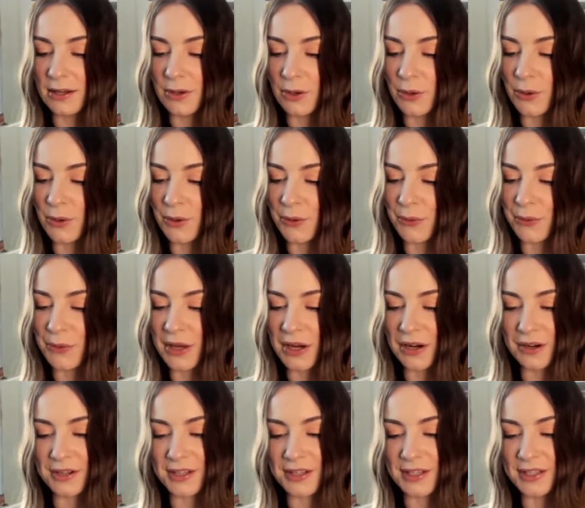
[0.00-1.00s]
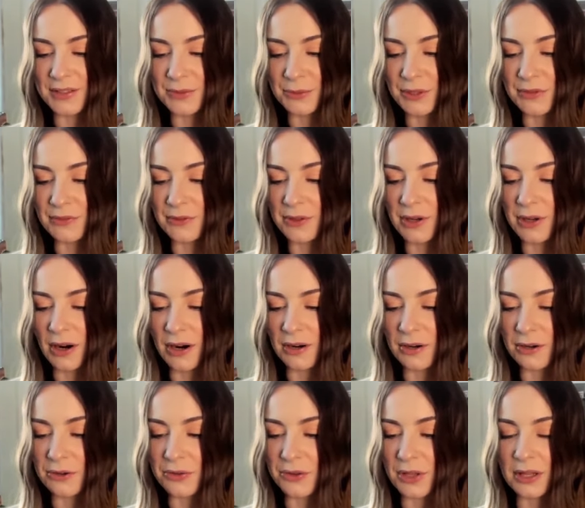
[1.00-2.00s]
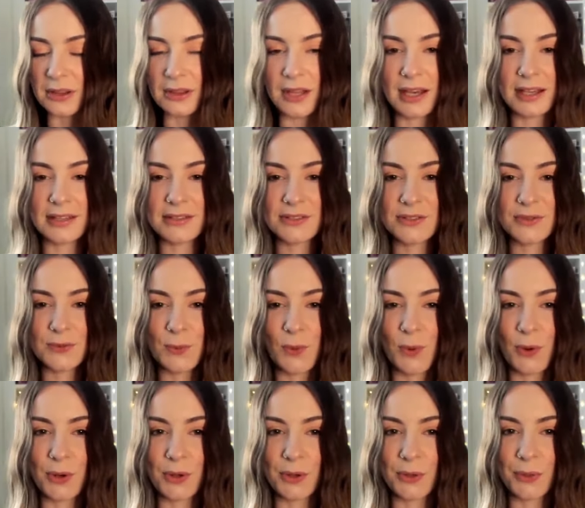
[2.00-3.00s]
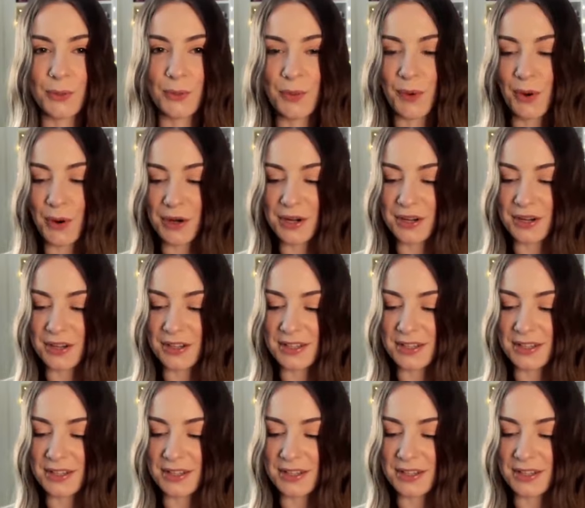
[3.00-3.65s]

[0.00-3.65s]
Oh, there he is. We have Garroth, Lightsworn Warrior.